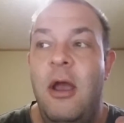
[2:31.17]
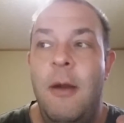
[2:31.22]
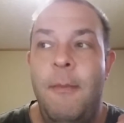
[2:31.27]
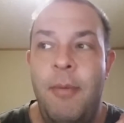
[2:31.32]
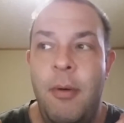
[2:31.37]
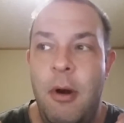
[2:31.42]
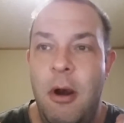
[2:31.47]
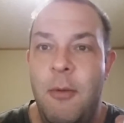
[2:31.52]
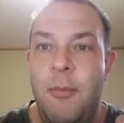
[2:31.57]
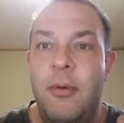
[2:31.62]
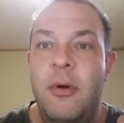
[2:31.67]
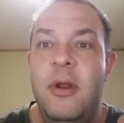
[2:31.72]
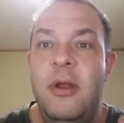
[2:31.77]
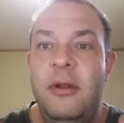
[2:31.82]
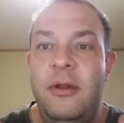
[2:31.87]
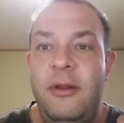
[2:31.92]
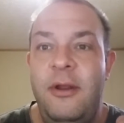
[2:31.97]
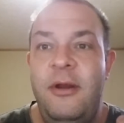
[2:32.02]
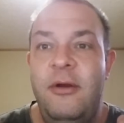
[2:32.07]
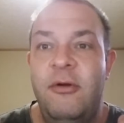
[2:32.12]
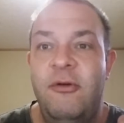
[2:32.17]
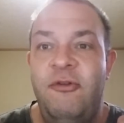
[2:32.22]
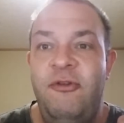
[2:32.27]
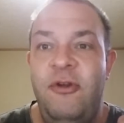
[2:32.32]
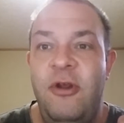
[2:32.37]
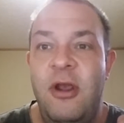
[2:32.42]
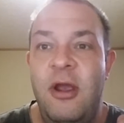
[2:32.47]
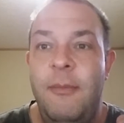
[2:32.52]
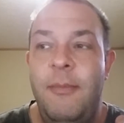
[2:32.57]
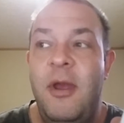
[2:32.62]
appropriate
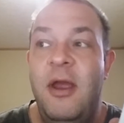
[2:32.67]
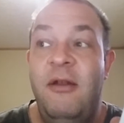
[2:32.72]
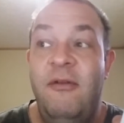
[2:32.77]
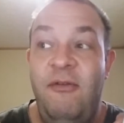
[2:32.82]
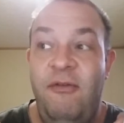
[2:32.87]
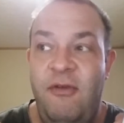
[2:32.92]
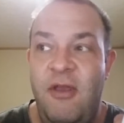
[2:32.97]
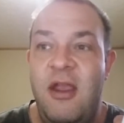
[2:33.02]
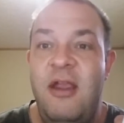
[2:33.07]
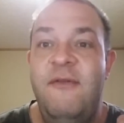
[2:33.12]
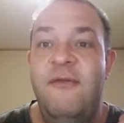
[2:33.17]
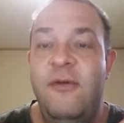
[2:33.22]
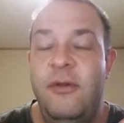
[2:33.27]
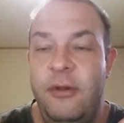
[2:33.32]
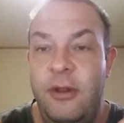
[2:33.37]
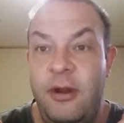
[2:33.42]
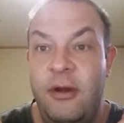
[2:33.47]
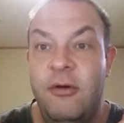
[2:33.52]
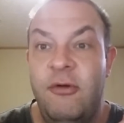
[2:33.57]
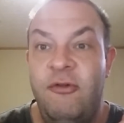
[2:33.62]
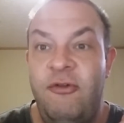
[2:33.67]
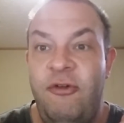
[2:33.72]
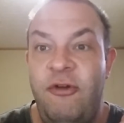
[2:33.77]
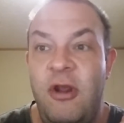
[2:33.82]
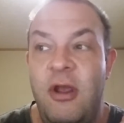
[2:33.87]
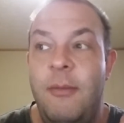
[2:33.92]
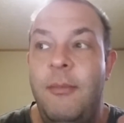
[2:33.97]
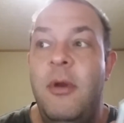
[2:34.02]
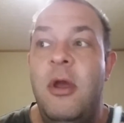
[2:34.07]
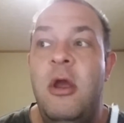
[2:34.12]
leadership and safe
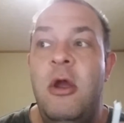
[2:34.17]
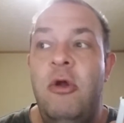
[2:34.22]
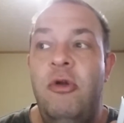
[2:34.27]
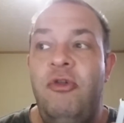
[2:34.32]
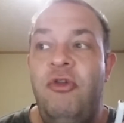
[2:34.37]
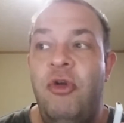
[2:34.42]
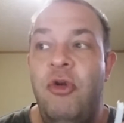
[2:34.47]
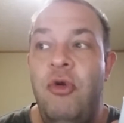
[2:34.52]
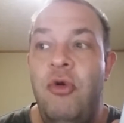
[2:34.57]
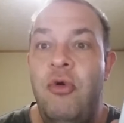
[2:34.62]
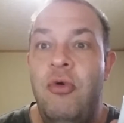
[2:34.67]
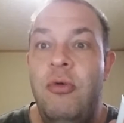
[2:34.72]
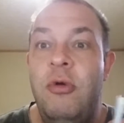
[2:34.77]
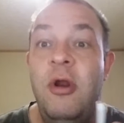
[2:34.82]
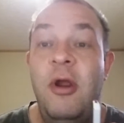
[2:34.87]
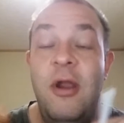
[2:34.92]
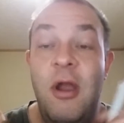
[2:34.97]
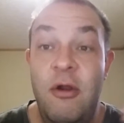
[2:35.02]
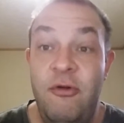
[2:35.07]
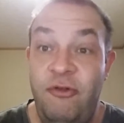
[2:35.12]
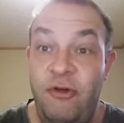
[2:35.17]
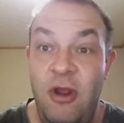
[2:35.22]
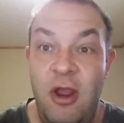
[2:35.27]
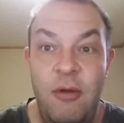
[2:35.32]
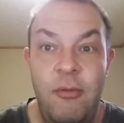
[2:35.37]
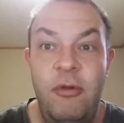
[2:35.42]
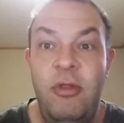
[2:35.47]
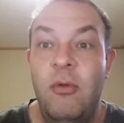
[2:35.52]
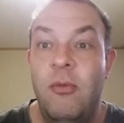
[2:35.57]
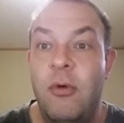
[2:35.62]
leadership to negotiate
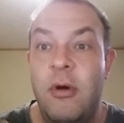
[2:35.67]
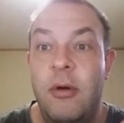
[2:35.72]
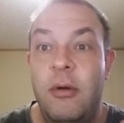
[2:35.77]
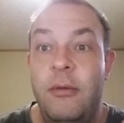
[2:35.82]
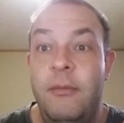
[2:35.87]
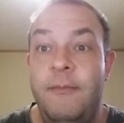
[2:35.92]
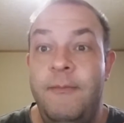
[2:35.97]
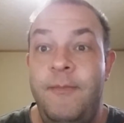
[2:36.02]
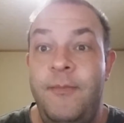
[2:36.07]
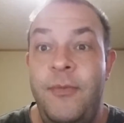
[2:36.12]
with the world.